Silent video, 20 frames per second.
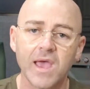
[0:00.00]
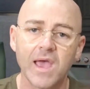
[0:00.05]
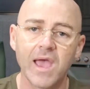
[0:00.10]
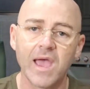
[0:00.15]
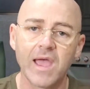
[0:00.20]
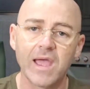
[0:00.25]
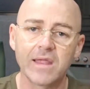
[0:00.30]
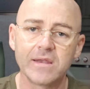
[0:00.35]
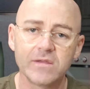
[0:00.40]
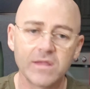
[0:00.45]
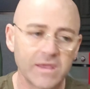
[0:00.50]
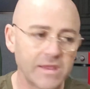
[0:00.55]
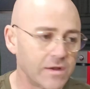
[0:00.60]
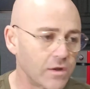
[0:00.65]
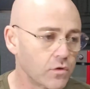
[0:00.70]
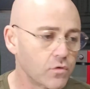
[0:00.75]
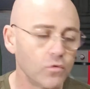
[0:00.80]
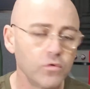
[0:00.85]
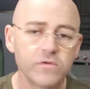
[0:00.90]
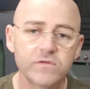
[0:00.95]
And in a
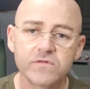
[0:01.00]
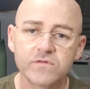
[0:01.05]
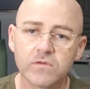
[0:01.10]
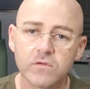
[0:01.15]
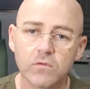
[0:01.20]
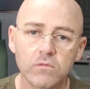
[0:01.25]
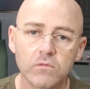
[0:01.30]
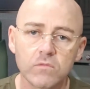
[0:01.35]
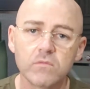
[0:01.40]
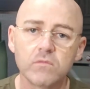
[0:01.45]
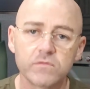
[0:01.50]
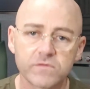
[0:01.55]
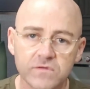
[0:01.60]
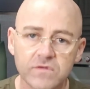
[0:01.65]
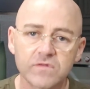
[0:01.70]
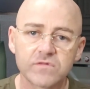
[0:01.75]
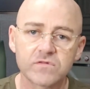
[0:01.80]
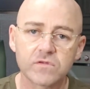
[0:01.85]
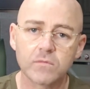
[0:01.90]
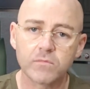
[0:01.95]
good
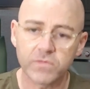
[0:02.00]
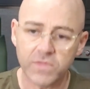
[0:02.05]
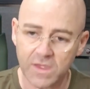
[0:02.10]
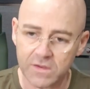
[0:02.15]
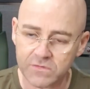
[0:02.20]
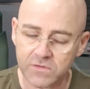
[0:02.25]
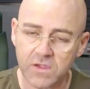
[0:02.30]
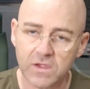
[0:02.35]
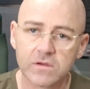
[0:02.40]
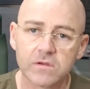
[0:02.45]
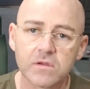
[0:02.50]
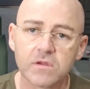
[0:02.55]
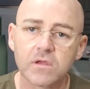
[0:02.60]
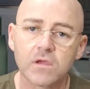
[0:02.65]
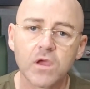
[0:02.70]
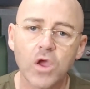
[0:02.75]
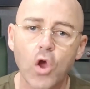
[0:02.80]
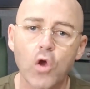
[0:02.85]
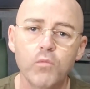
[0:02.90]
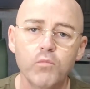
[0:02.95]
system that can
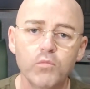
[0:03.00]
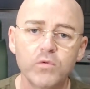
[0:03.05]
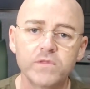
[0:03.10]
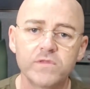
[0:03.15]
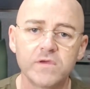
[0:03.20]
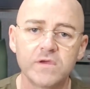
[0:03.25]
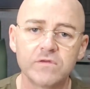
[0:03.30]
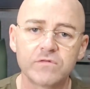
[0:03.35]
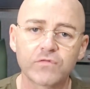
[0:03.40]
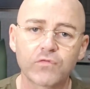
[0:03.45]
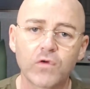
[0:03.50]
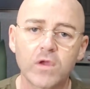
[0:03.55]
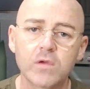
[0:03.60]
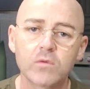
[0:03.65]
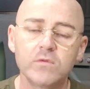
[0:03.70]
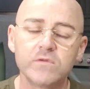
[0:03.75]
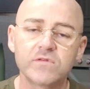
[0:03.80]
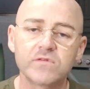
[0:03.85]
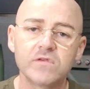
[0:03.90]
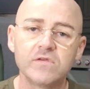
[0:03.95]
cope with these
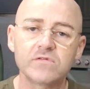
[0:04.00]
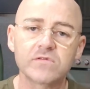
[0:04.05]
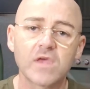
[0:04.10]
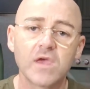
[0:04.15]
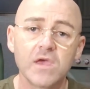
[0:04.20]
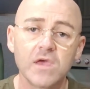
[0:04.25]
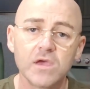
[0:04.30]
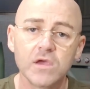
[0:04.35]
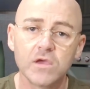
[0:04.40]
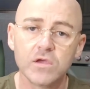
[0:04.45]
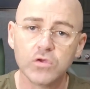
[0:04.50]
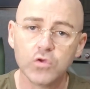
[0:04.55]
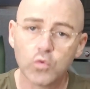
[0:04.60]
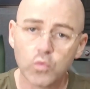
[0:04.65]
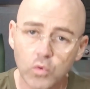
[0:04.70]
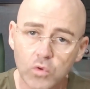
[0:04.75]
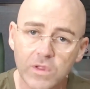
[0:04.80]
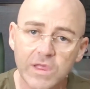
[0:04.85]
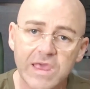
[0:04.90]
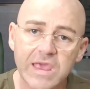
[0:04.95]
frequencies, you
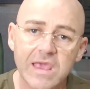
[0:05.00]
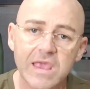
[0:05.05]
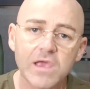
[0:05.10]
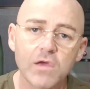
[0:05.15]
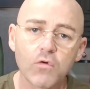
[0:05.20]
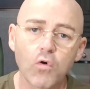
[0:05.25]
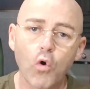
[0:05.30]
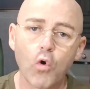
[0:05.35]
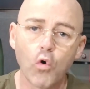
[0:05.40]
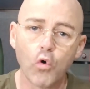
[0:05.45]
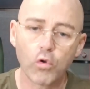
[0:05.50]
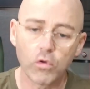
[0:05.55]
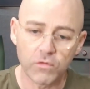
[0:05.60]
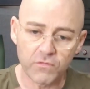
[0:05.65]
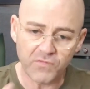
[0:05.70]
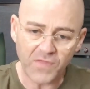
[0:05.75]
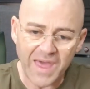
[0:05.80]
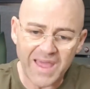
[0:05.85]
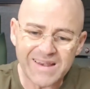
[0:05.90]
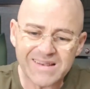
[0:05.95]
will hear all
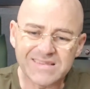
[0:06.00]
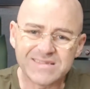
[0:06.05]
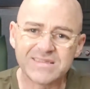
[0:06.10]
of that